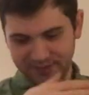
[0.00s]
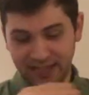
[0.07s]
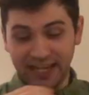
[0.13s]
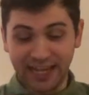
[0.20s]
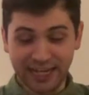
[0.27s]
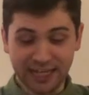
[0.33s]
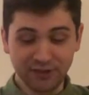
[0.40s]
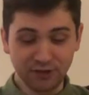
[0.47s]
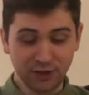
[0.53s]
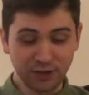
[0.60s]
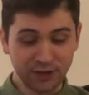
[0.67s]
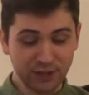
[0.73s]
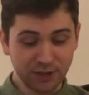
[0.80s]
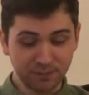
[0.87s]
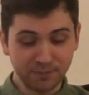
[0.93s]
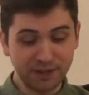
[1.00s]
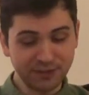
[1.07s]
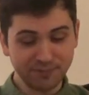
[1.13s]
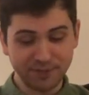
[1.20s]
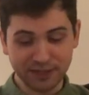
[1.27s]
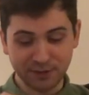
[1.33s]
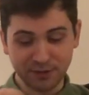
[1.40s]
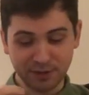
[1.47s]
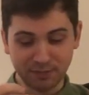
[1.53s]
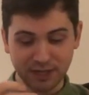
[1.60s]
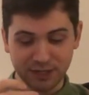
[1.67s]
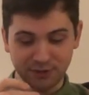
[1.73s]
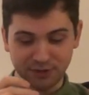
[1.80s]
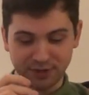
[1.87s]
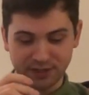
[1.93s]
It is good though. Much better with
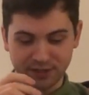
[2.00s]
brown sugar.